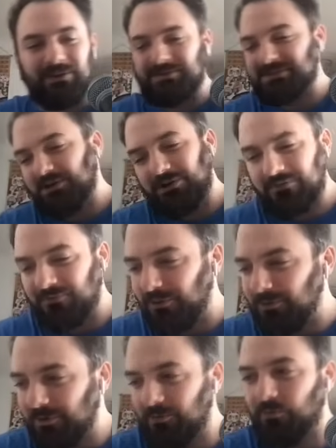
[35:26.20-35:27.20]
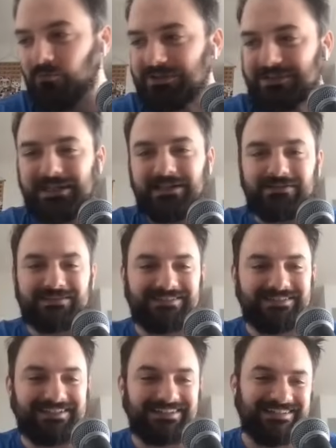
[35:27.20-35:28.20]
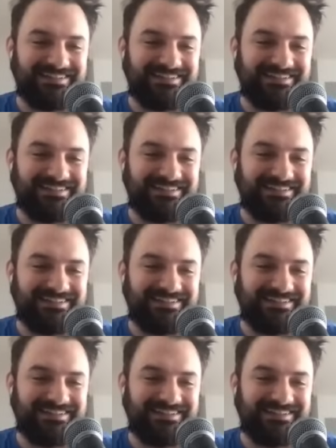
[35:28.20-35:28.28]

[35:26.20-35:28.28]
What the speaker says: get me started on VORP. What ridiculous. Yeah.